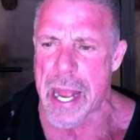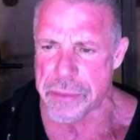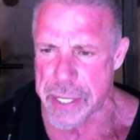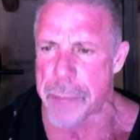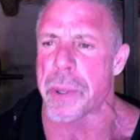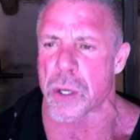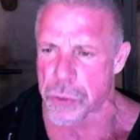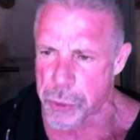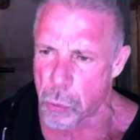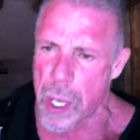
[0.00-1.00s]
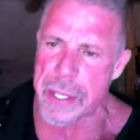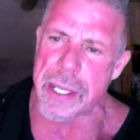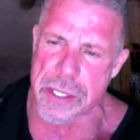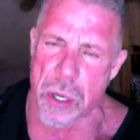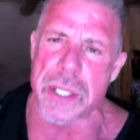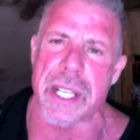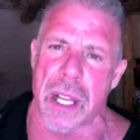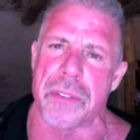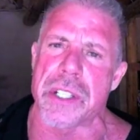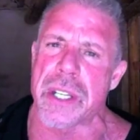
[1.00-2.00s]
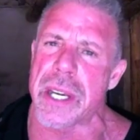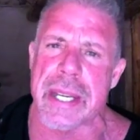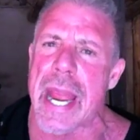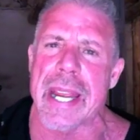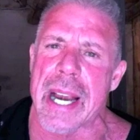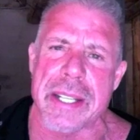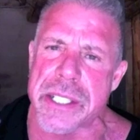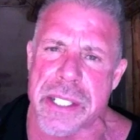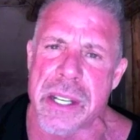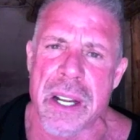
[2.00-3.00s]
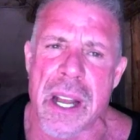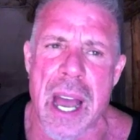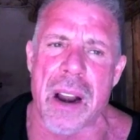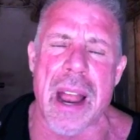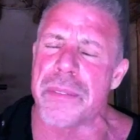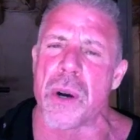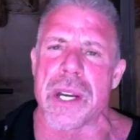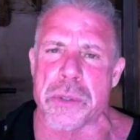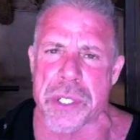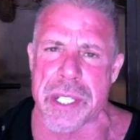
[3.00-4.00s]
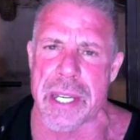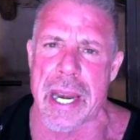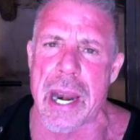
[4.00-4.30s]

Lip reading: typical to what is on television today, and I don't have no interest in that.